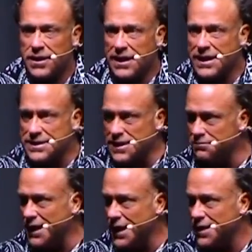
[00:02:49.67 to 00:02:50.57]
He's in
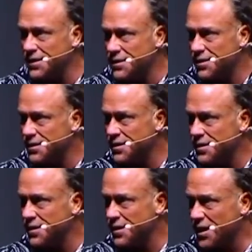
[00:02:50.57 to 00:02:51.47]
me
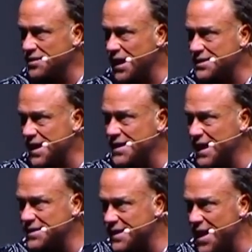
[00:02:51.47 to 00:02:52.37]
because I said
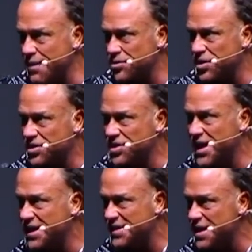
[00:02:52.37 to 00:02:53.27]
yes to him. So the
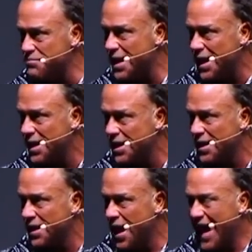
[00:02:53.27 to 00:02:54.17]
seed is in me.
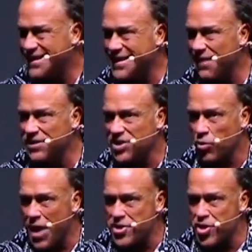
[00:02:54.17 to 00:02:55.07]
I just haven't
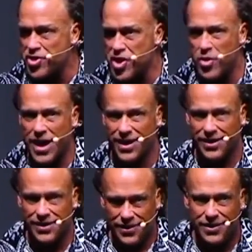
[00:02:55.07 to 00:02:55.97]
surrendered to it.
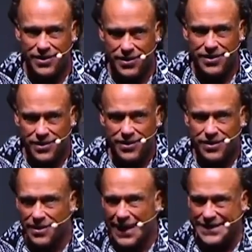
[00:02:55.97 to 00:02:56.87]

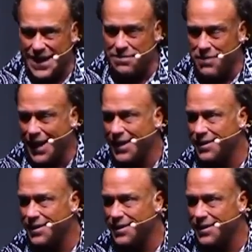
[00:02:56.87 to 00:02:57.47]
He's in me.